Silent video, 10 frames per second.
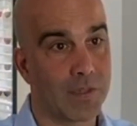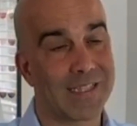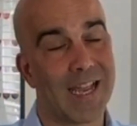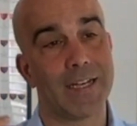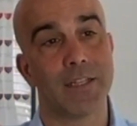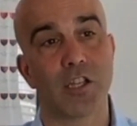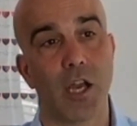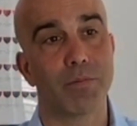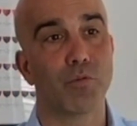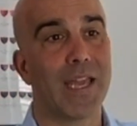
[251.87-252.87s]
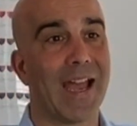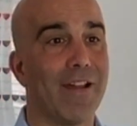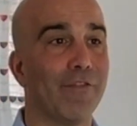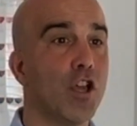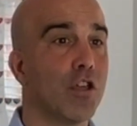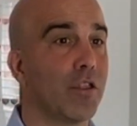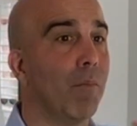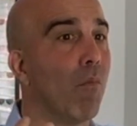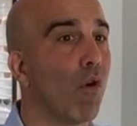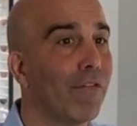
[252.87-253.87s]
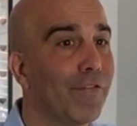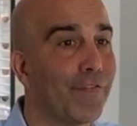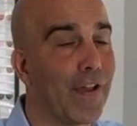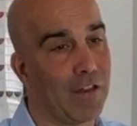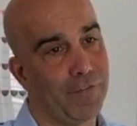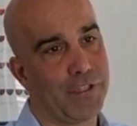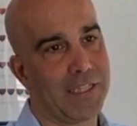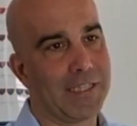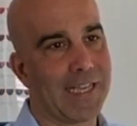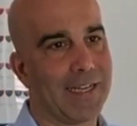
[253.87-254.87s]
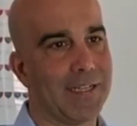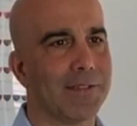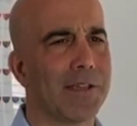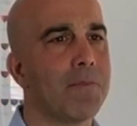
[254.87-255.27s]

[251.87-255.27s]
tannin types, we have the more velvety tannins.